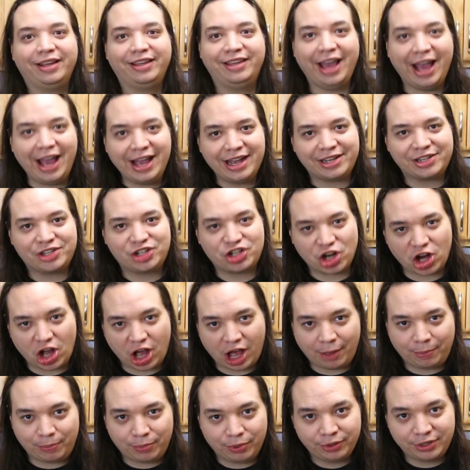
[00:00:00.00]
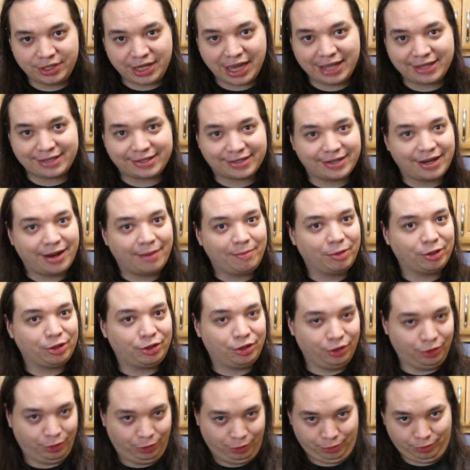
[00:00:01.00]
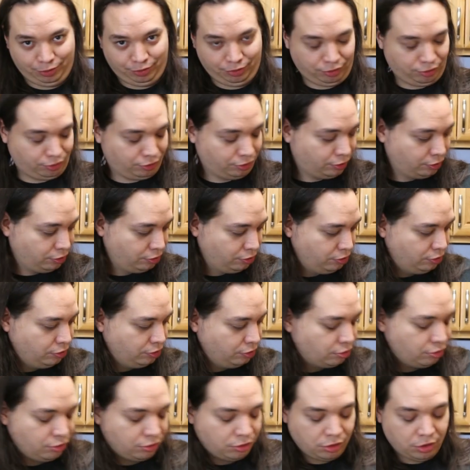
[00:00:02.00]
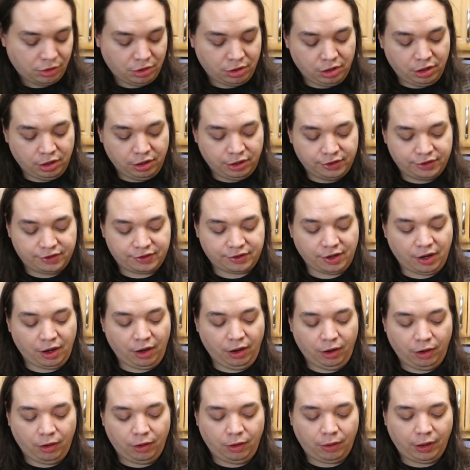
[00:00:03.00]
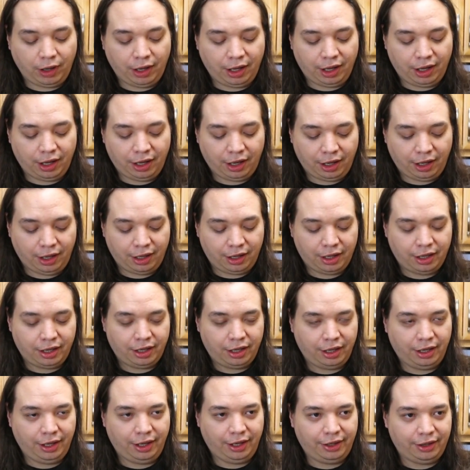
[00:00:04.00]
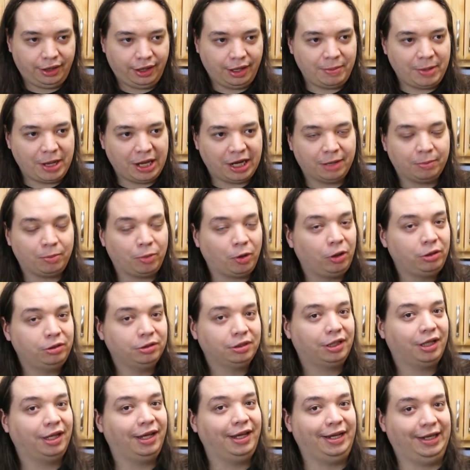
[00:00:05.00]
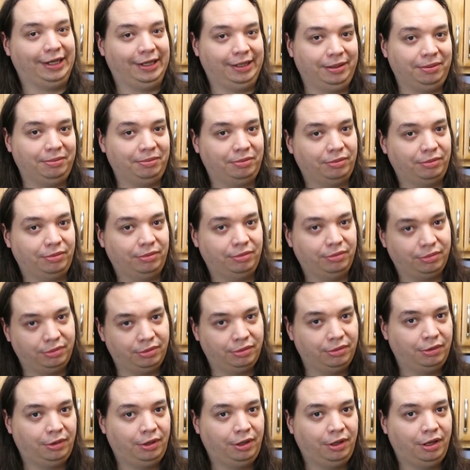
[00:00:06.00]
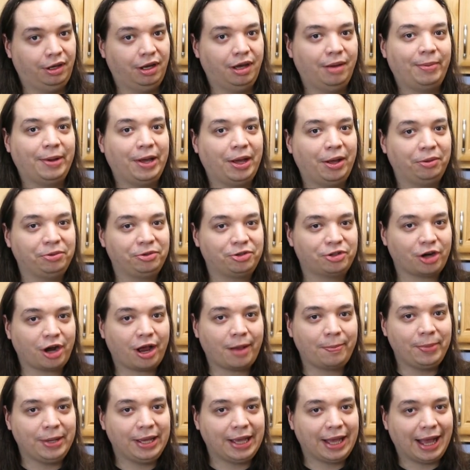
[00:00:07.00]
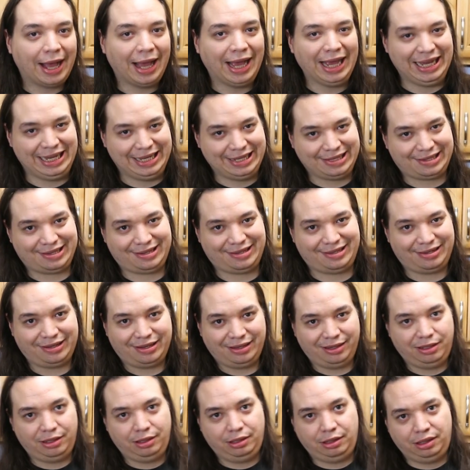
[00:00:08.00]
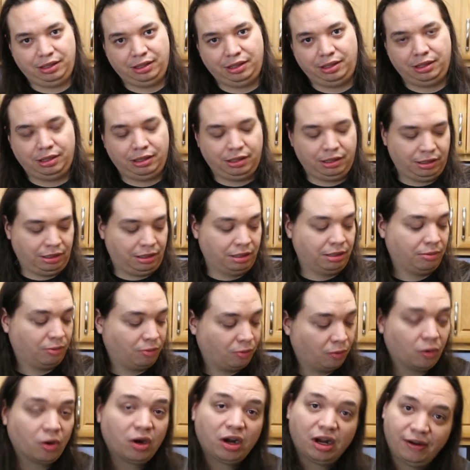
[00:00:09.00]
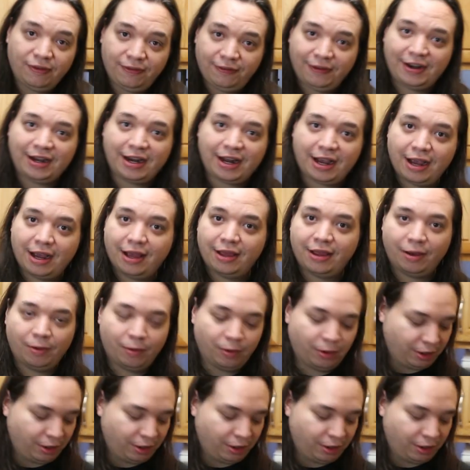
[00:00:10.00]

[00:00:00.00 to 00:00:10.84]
Yank Chop test number two. So uh, they made a bold claim about chopping ice. We're gonna find out how that